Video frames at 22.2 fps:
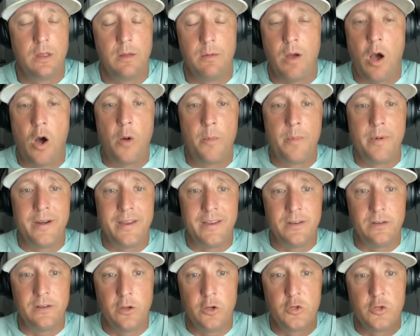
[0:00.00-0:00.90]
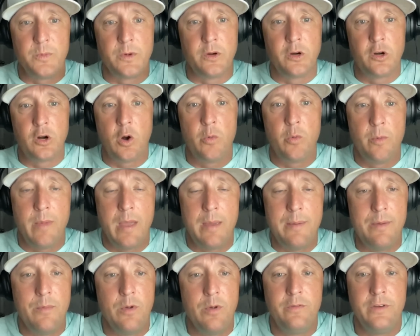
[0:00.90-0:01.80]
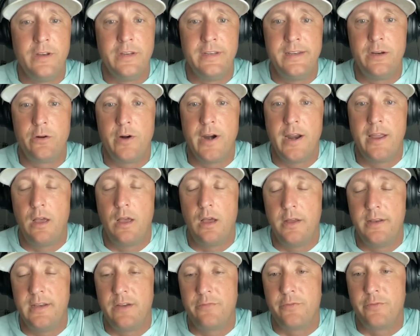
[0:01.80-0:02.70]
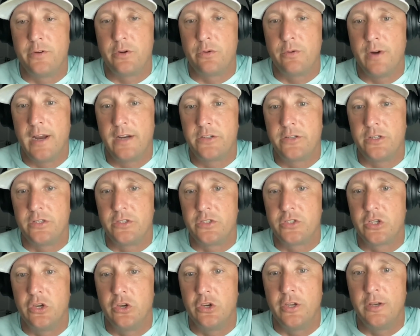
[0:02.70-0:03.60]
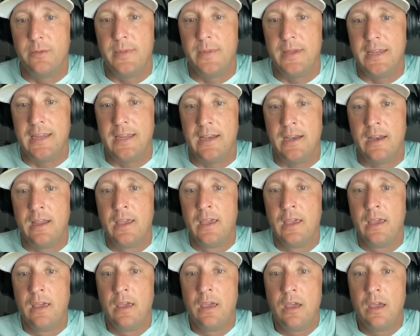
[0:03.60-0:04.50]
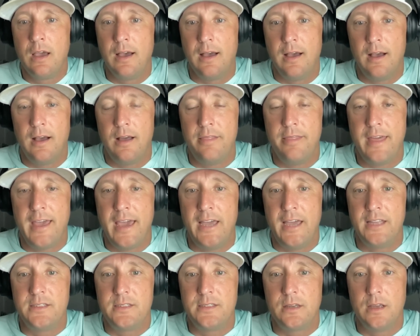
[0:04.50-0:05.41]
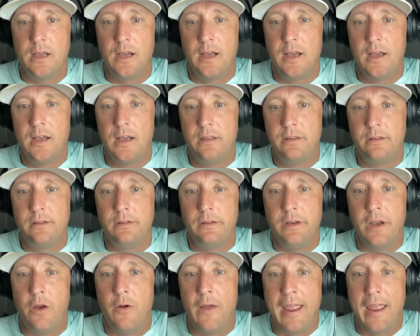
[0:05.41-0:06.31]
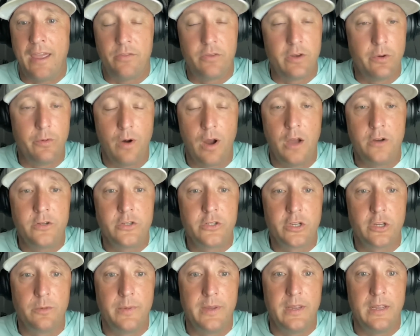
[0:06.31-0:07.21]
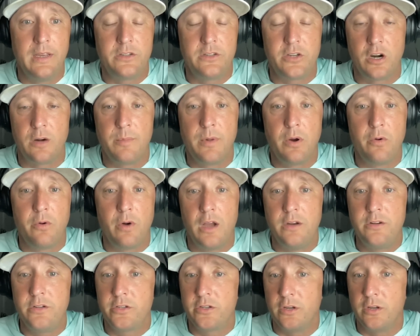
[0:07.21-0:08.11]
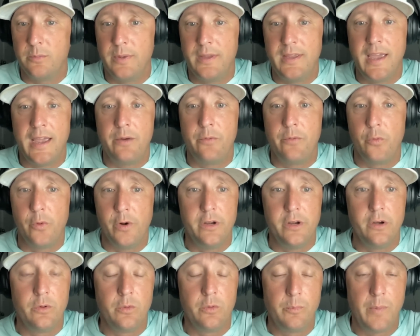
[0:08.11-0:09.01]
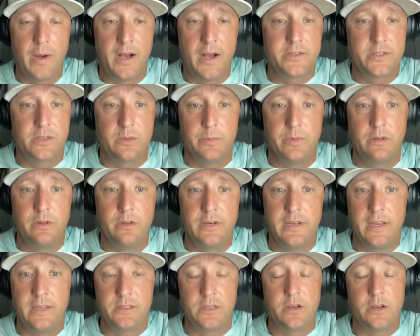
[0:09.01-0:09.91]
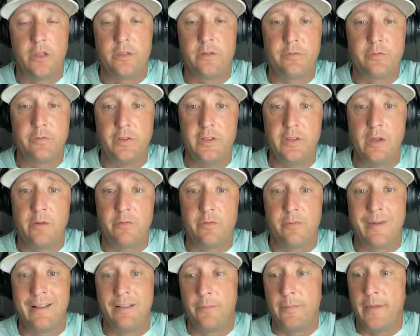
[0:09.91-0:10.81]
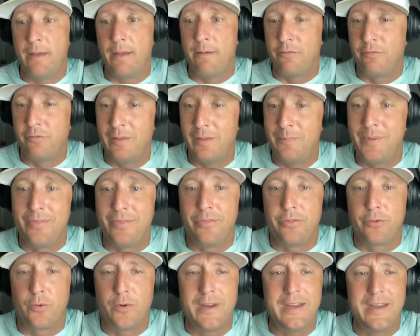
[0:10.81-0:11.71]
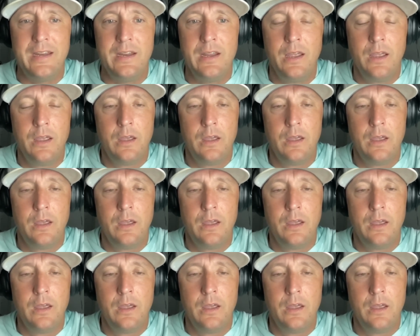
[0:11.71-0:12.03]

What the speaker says: Auburn and Usman Chroma maybe moving in different directions could mean that Anthony Rogers Turbo Rogers could be a real possibility as another flip from Alabama, flipping three